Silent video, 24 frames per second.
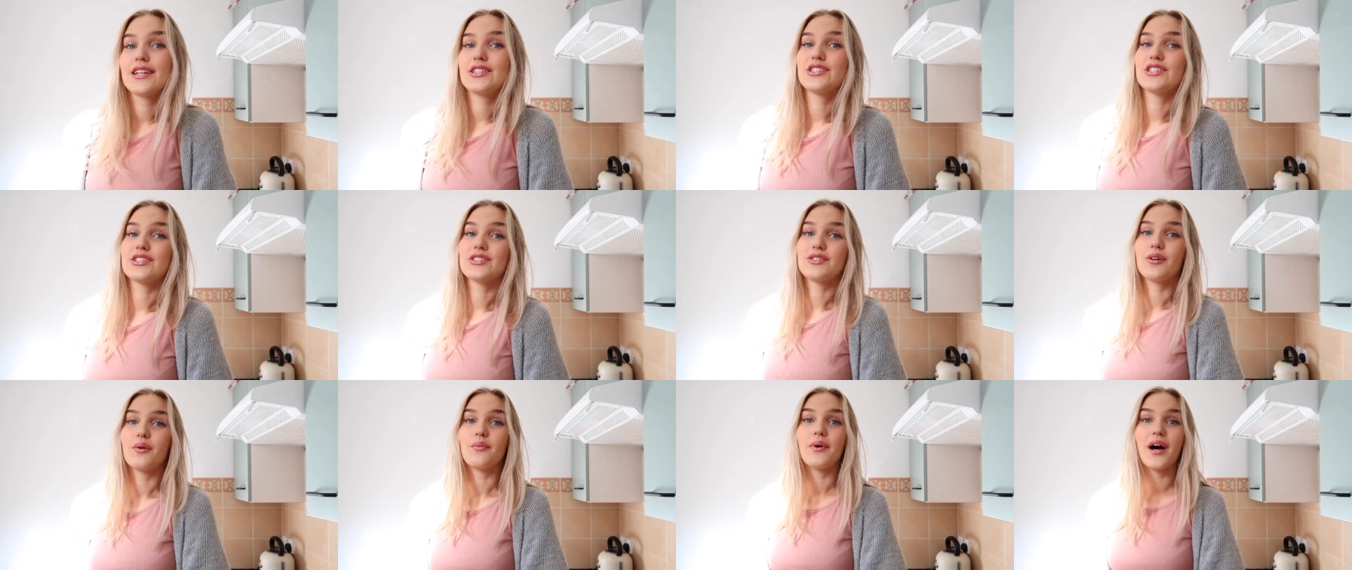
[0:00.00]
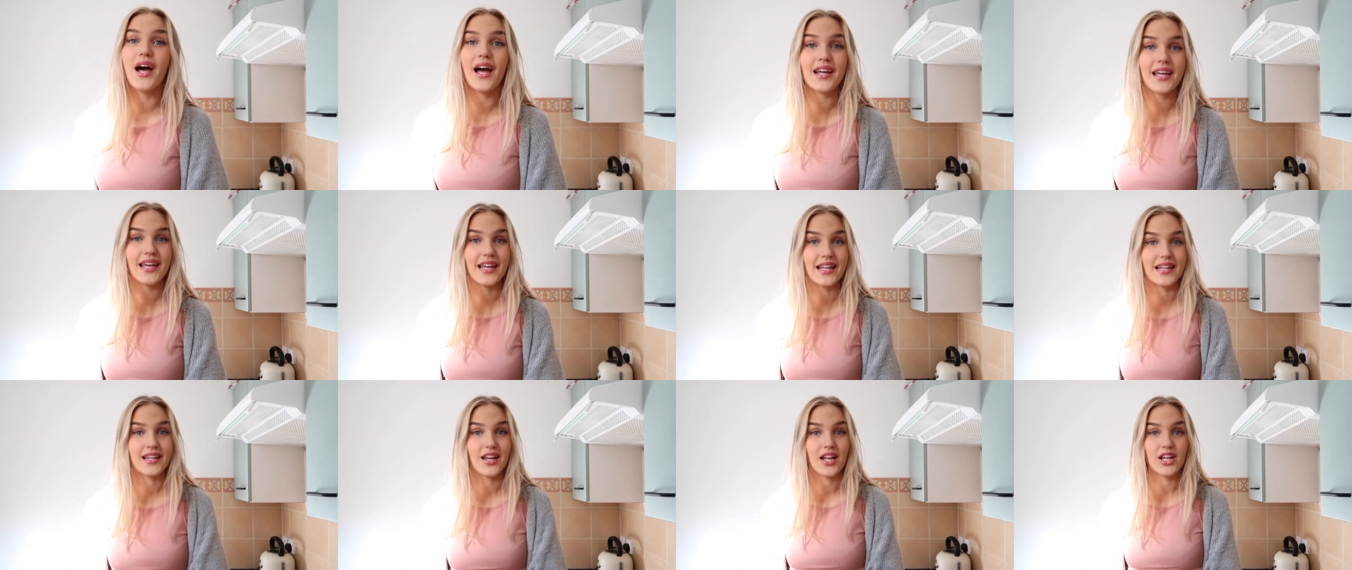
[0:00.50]
It's just not
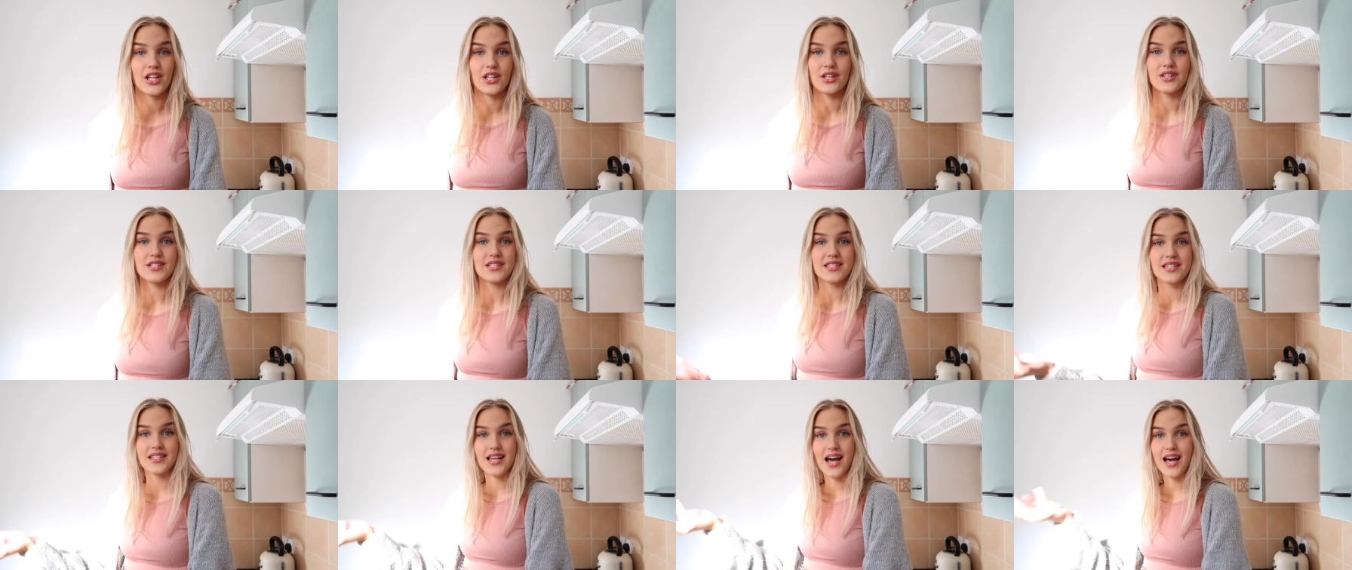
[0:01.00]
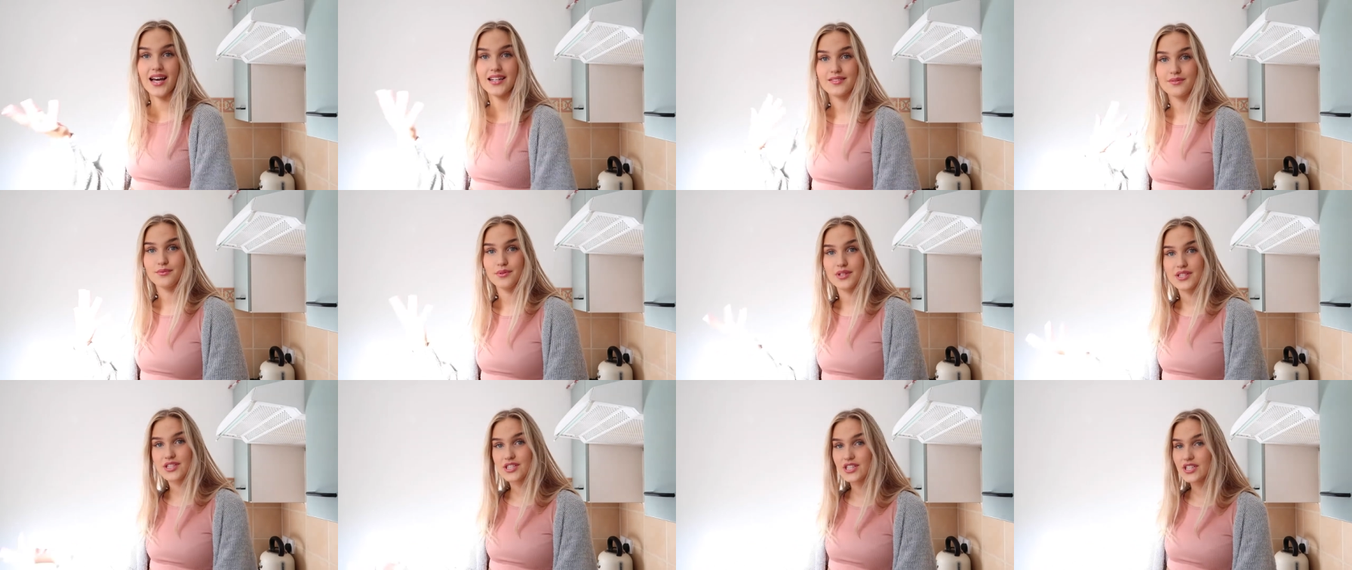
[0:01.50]
working. Like, look, the
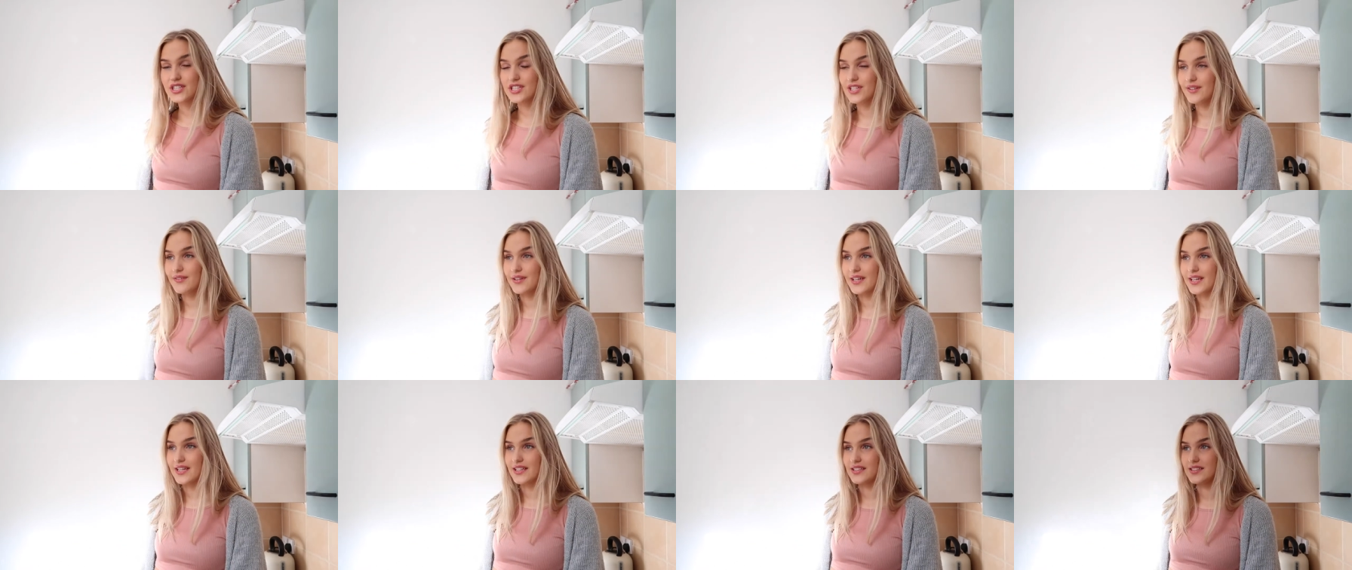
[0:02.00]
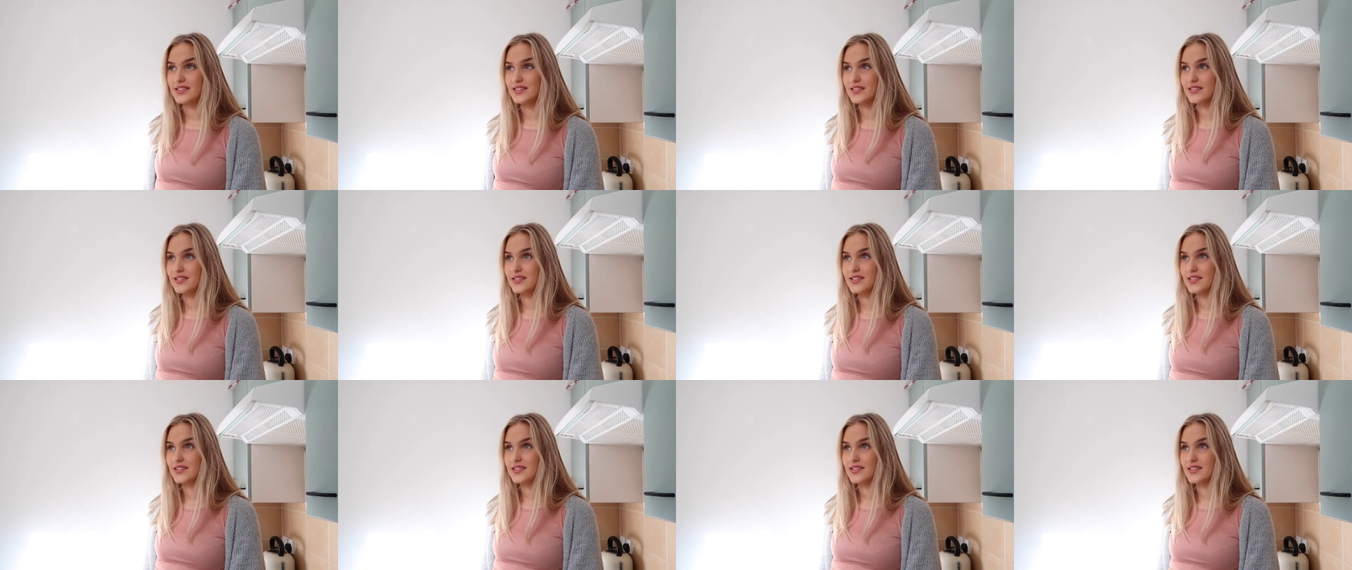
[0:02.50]
sun, what is she doing?